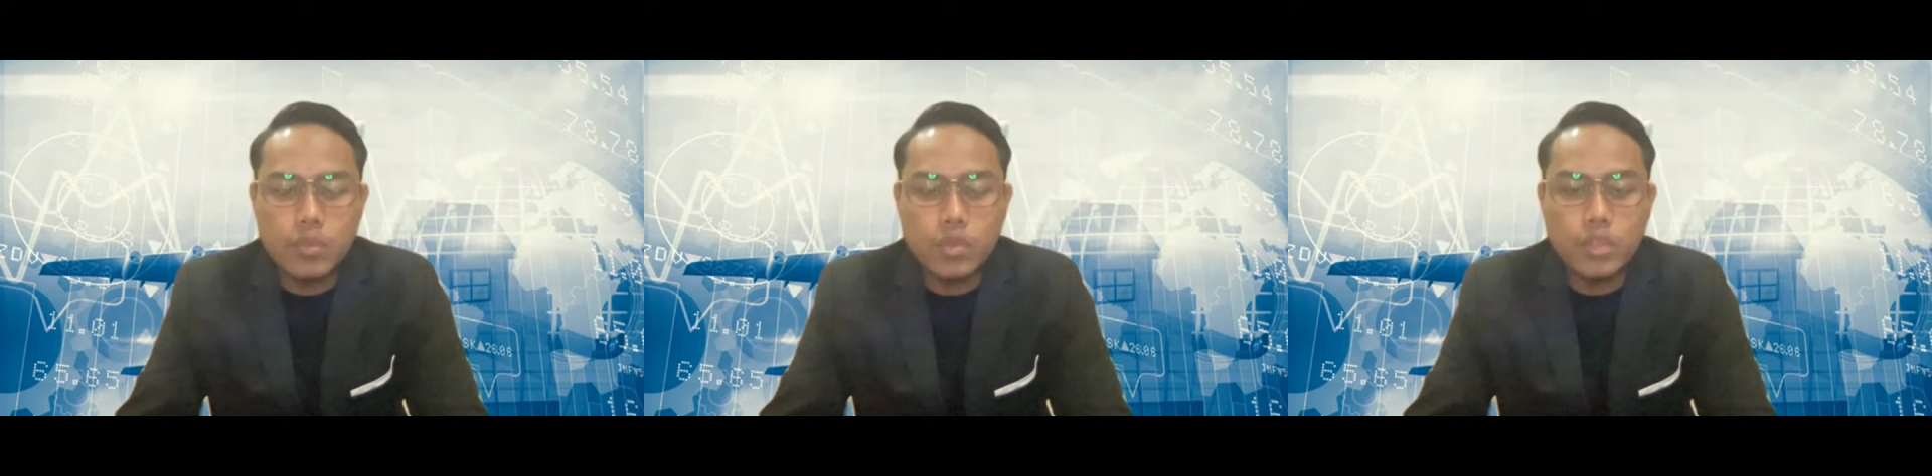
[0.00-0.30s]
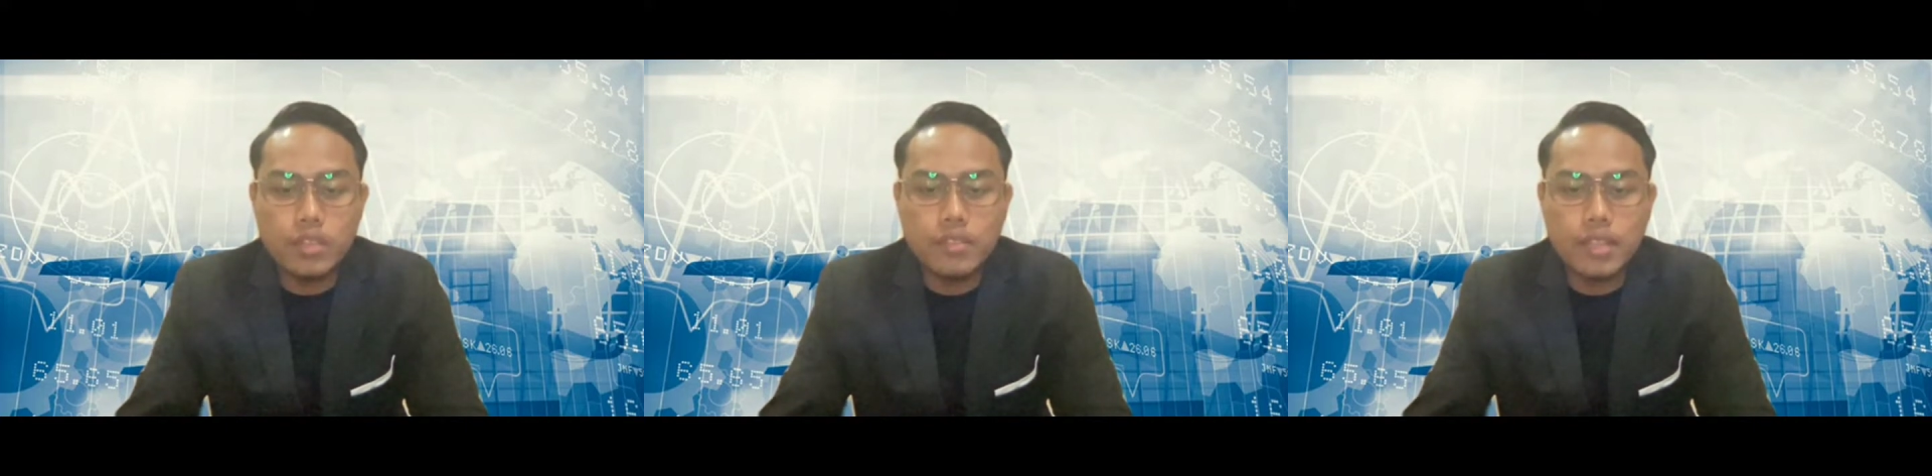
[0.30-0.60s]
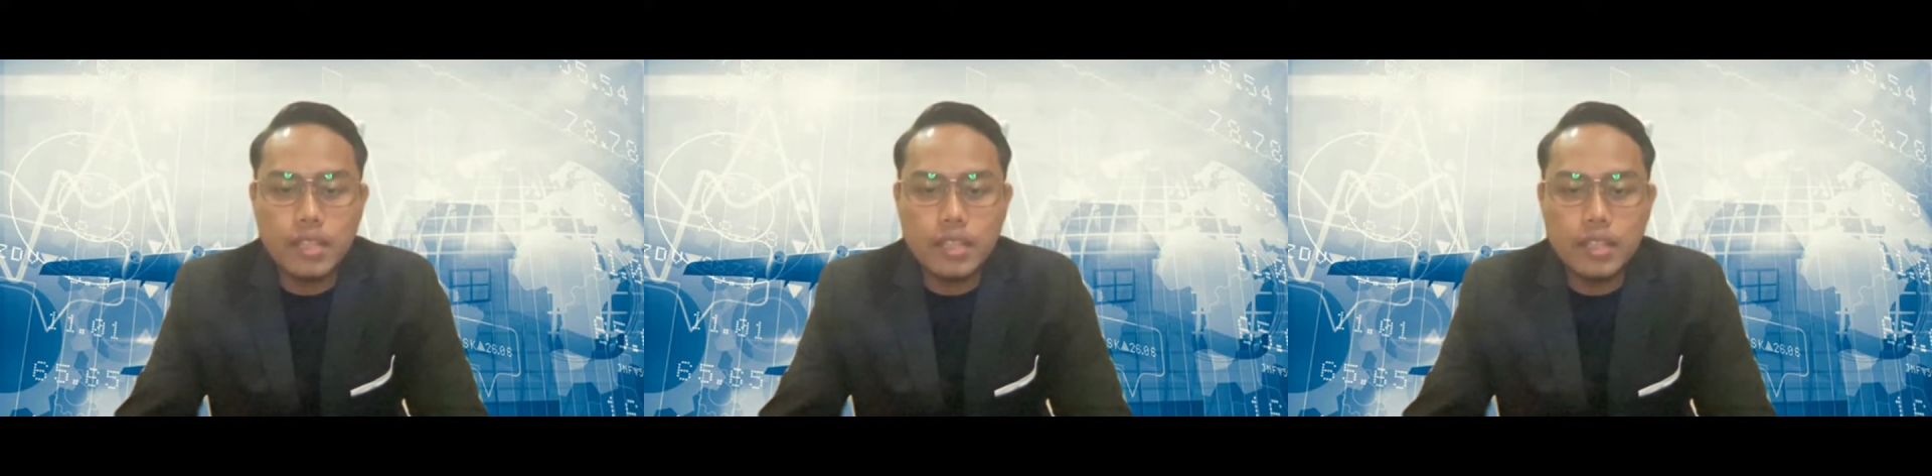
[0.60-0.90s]
that we will
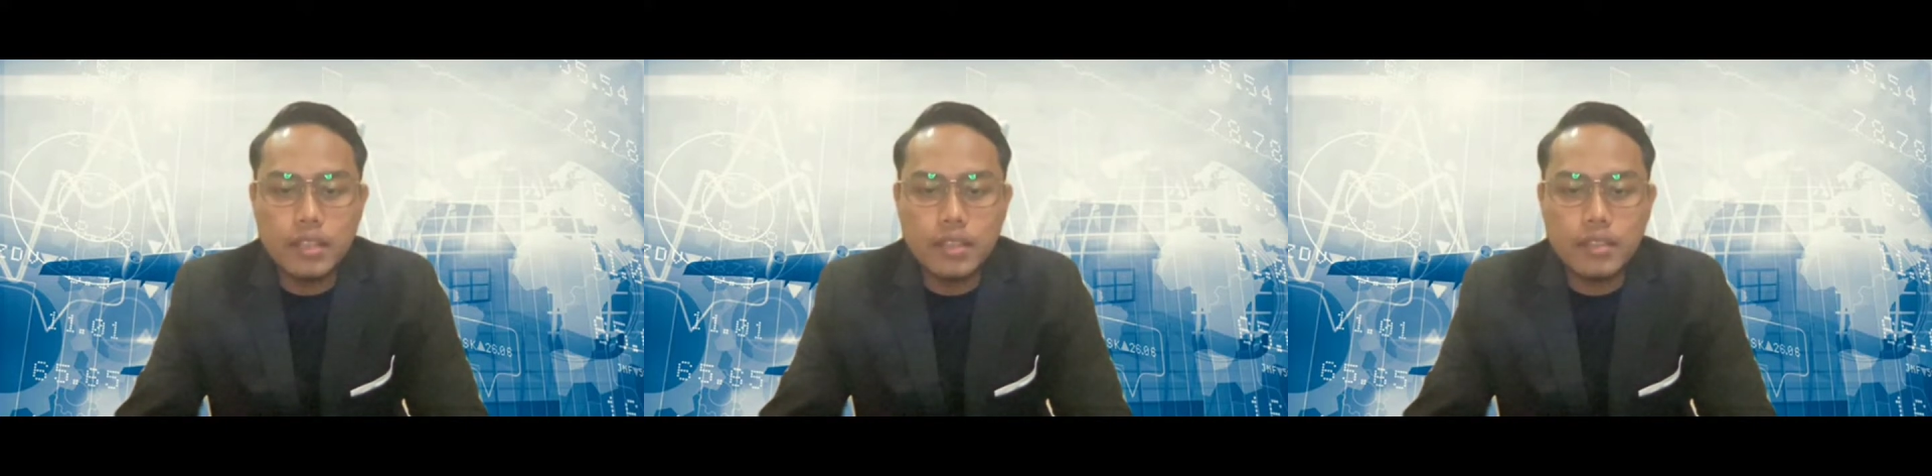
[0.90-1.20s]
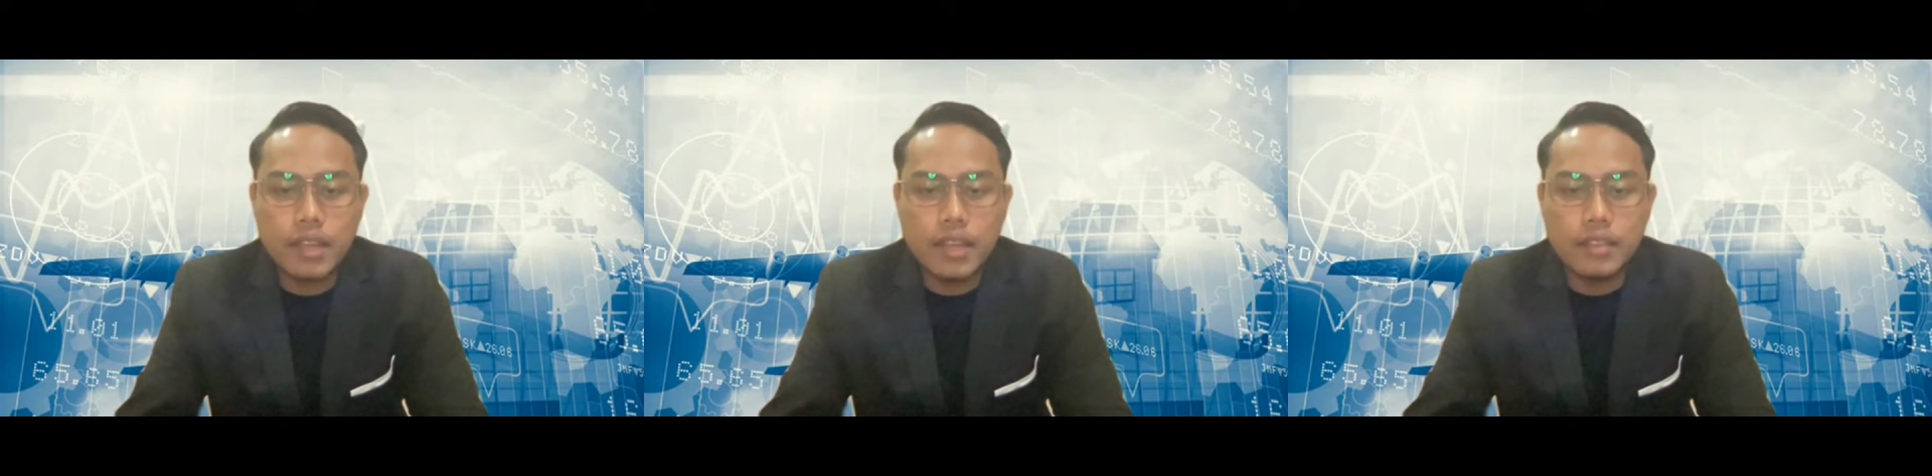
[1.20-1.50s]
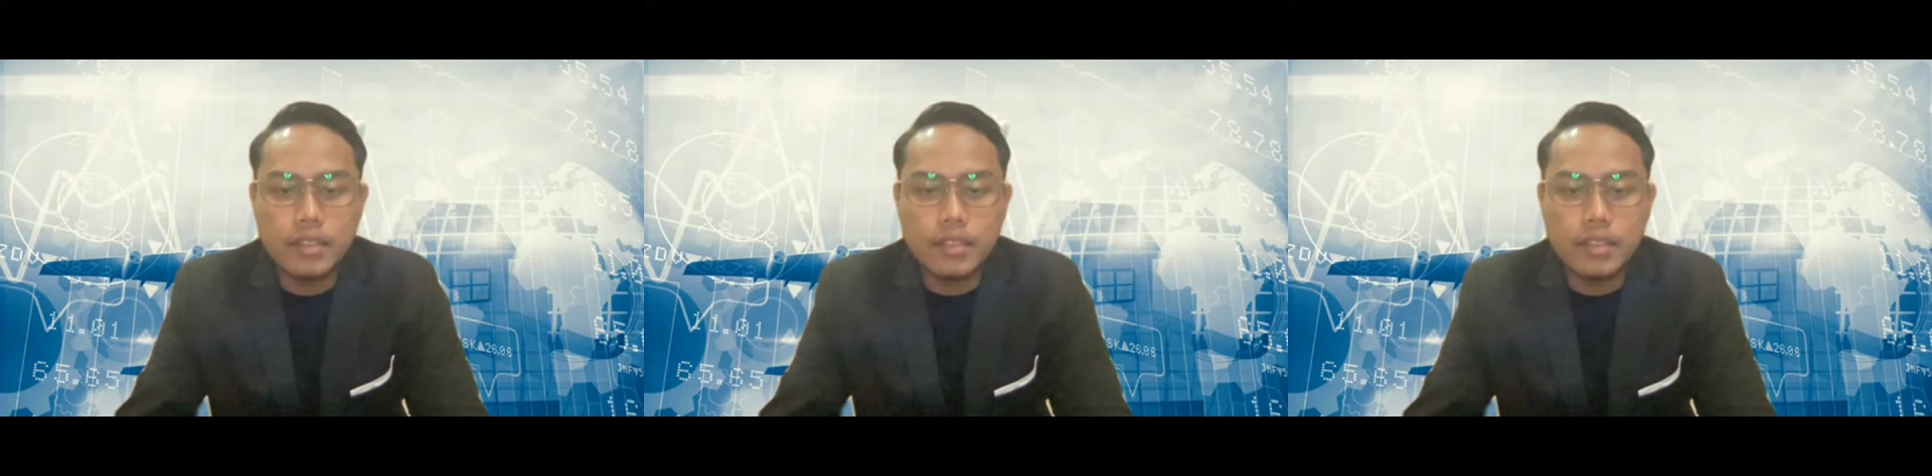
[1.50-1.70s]
see is like